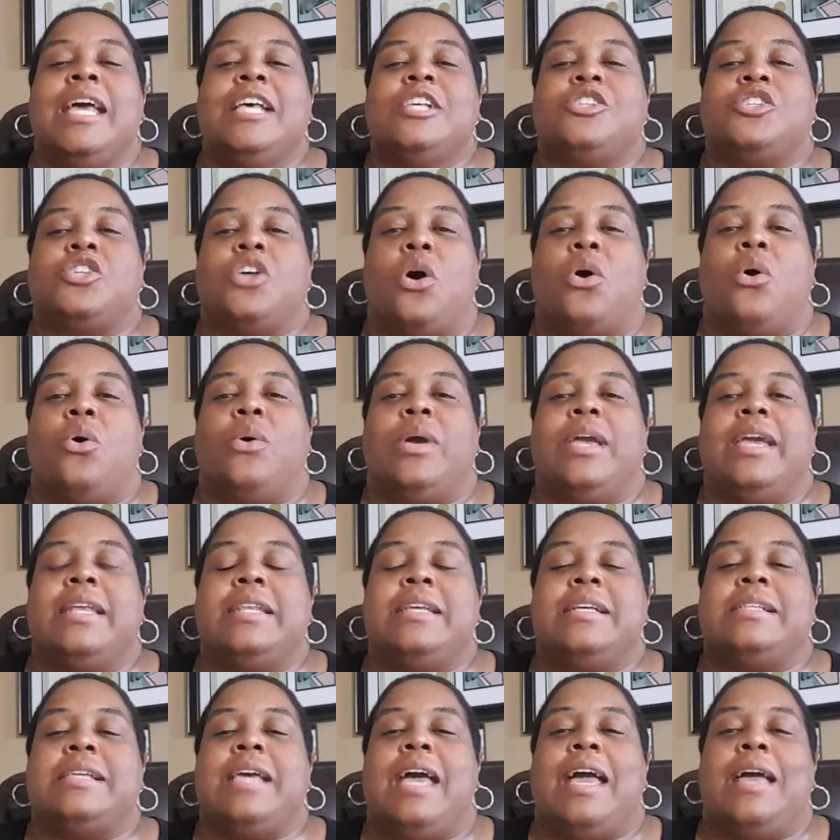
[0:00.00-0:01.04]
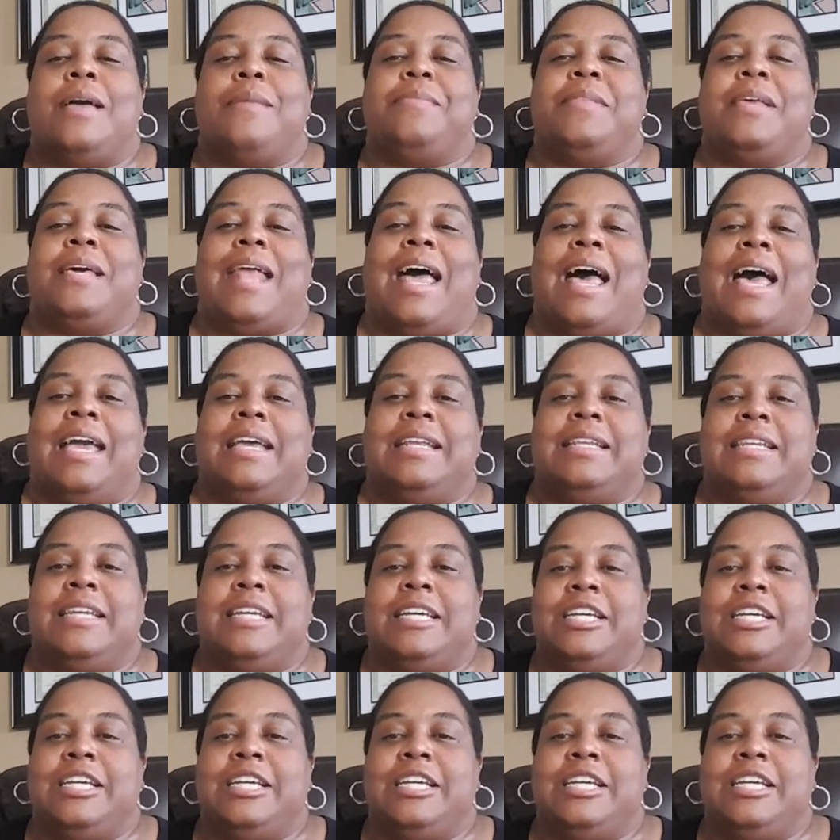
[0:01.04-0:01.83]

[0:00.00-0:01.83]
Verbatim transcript: So anytime that I